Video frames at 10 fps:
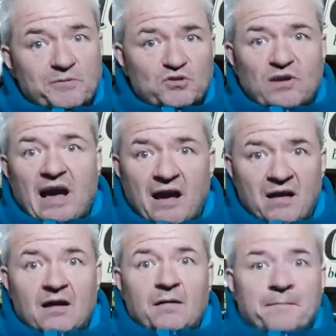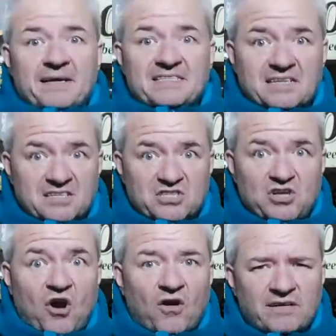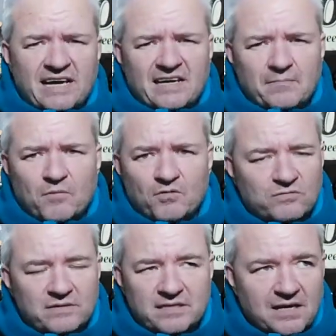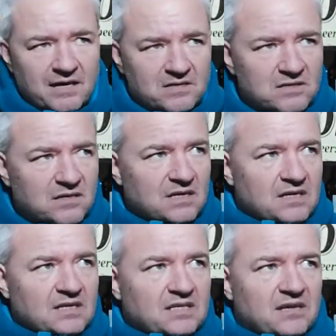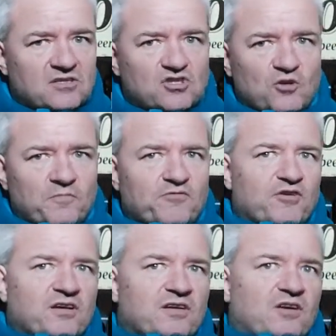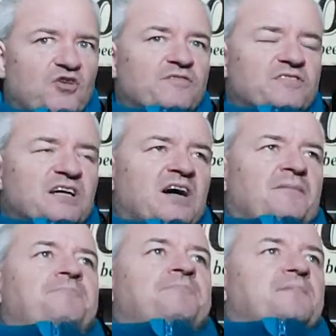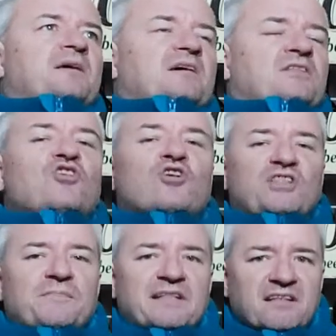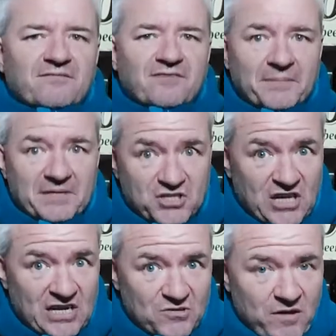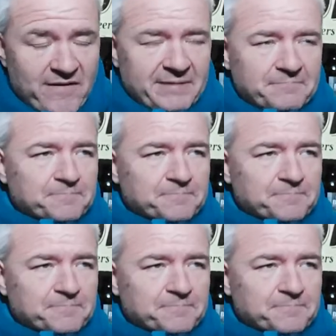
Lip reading: it all out and basically start again. I'm not doing that. You know, that's a job for another time. Not in the middle of flipping January.